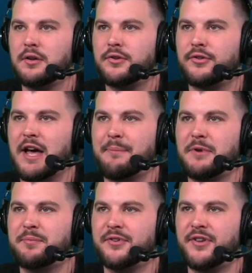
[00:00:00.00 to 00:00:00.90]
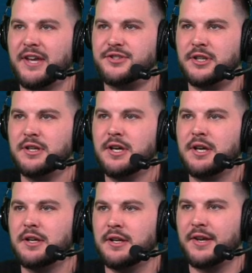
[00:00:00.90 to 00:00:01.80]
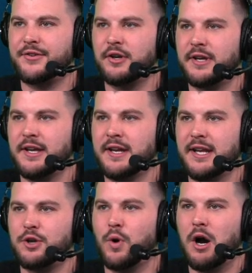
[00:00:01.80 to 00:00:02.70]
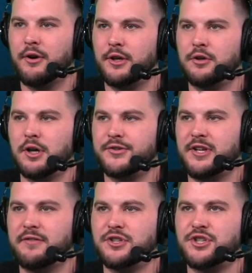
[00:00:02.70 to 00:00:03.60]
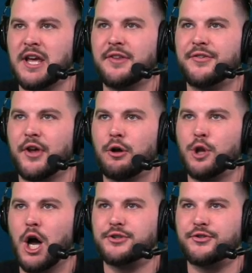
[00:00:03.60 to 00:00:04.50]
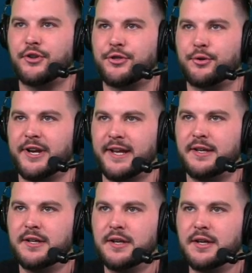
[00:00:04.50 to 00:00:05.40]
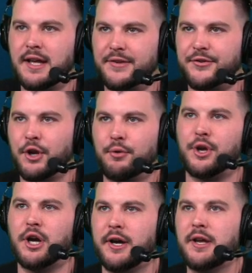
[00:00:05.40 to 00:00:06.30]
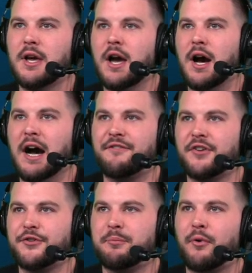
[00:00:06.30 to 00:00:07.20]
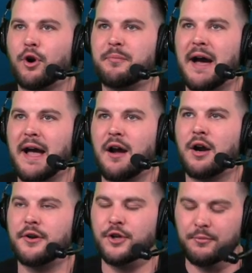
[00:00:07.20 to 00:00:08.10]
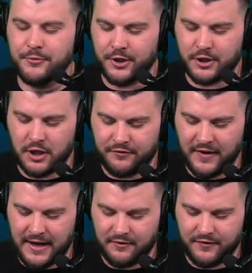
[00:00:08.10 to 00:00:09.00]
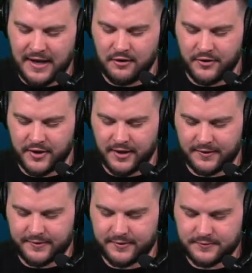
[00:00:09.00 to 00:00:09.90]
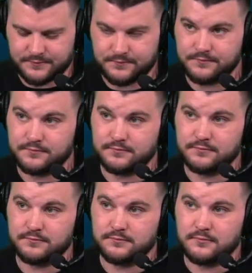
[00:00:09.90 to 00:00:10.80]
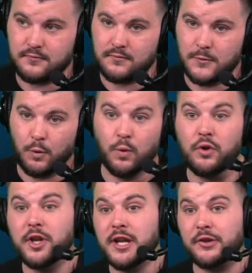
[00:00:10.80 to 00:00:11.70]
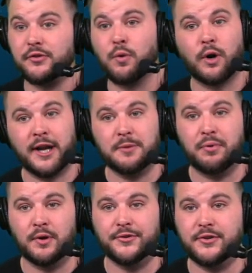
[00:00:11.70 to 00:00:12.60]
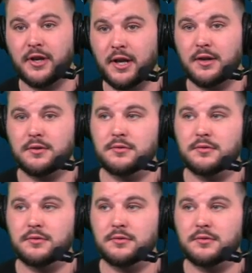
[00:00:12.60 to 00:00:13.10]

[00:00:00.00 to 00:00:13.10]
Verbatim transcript: Sloppy possession. Knicks aren't getting any quality looks. DiVincenzo launches a three. That's no good. Offensive board by Ihart. Nope, they're going to call a foul. Foul on the Knicks. Will the Knicks score eighty points today?